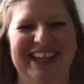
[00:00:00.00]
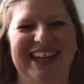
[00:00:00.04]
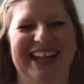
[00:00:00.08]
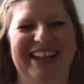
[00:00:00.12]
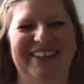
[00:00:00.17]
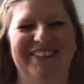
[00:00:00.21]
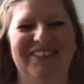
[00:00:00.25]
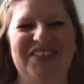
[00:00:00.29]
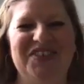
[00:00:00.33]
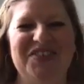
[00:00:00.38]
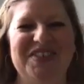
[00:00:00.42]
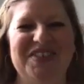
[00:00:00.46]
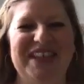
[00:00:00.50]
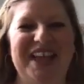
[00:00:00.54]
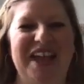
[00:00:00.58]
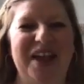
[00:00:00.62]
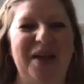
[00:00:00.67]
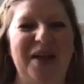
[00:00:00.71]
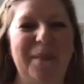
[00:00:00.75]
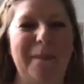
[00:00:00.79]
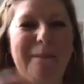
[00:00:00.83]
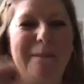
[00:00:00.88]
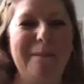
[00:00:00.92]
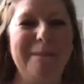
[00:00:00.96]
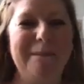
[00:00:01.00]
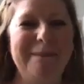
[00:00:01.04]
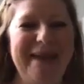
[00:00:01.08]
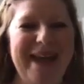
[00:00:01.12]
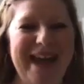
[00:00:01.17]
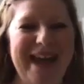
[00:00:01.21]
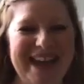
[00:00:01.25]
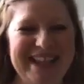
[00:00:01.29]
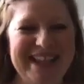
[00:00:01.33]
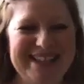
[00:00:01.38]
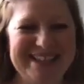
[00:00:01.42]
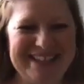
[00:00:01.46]
which was like
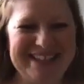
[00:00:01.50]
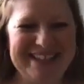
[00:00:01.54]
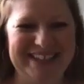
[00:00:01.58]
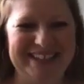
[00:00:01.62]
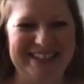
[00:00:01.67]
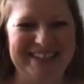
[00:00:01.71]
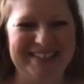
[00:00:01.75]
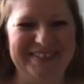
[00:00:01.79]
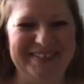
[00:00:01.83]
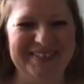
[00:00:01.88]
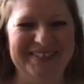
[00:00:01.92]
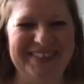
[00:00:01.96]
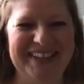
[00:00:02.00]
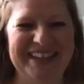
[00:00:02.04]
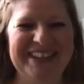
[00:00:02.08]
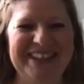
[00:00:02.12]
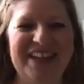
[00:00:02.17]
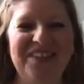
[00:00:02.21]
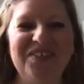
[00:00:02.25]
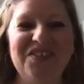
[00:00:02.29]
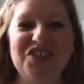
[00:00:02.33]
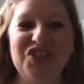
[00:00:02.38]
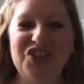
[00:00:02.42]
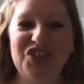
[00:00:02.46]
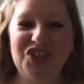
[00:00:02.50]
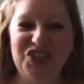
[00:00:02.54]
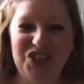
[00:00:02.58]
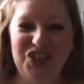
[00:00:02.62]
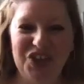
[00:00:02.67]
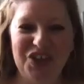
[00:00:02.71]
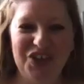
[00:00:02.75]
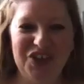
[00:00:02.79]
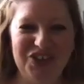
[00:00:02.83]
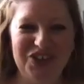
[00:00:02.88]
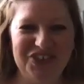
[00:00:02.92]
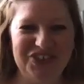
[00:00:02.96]
massive. Like that was
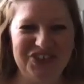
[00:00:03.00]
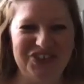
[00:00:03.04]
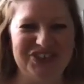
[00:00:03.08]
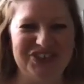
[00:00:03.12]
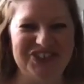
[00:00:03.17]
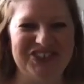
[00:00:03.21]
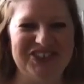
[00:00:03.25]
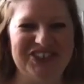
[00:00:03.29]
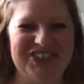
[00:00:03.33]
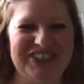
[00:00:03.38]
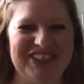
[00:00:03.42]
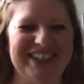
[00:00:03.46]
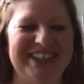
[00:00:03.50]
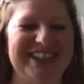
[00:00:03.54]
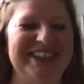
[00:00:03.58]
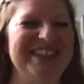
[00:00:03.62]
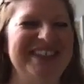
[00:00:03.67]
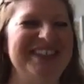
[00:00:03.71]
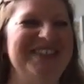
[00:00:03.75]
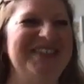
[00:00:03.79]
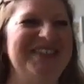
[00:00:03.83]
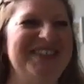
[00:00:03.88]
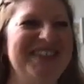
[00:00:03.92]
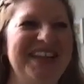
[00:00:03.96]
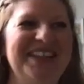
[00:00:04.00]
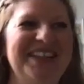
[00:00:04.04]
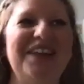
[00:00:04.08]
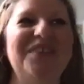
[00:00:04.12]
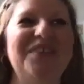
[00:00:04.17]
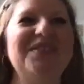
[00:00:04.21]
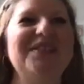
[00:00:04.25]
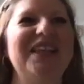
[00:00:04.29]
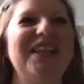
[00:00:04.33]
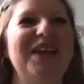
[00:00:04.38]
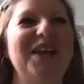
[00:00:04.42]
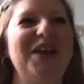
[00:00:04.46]
huge. That
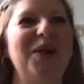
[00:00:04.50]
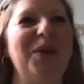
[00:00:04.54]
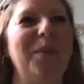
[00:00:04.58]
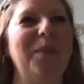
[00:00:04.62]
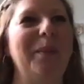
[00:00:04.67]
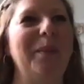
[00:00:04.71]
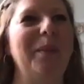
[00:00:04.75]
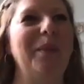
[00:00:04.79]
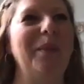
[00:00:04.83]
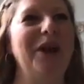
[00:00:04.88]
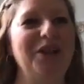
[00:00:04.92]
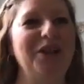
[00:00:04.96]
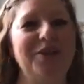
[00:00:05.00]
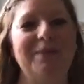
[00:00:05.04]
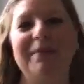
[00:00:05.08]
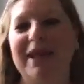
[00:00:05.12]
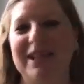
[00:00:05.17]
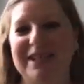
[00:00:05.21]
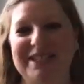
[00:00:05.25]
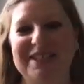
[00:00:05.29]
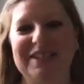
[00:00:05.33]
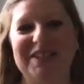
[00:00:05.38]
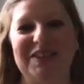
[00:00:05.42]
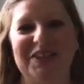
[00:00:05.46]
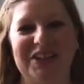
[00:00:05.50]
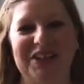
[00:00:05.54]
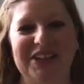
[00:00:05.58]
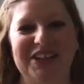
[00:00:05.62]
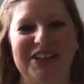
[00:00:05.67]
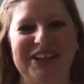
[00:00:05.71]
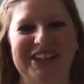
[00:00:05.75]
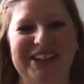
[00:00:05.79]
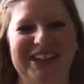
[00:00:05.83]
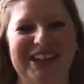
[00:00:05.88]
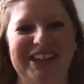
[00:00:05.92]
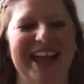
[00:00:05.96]
was like monumental.
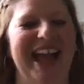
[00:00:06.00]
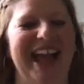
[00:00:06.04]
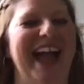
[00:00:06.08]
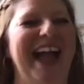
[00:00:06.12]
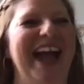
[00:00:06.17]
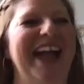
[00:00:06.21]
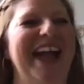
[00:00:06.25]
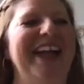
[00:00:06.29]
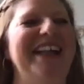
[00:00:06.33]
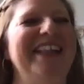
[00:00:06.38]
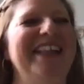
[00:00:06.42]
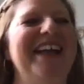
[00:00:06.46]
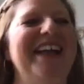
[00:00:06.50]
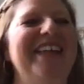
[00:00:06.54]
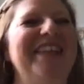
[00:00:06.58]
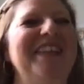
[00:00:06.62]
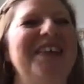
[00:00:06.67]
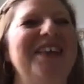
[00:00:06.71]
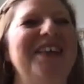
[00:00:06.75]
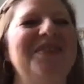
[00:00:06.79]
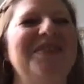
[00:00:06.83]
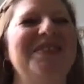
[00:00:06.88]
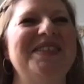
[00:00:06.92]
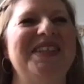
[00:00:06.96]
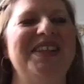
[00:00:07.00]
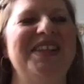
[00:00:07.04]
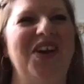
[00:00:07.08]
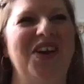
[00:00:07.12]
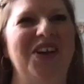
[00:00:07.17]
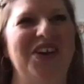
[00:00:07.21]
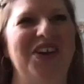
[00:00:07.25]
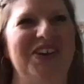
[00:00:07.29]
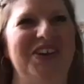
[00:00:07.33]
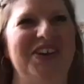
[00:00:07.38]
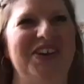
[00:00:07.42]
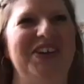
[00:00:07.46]
And then there was an
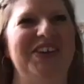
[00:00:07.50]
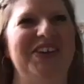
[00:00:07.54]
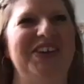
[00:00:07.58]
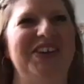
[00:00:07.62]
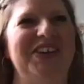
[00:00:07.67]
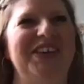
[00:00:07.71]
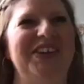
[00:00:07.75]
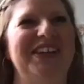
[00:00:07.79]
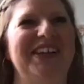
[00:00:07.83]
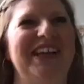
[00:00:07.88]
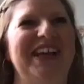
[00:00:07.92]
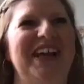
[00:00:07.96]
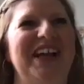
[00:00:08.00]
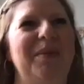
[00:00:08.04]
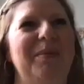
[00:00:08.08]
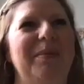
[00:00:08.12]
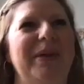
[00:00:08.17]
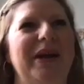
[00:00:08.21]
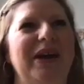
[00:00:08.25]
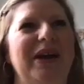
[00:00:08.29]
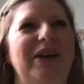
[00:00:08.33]
article about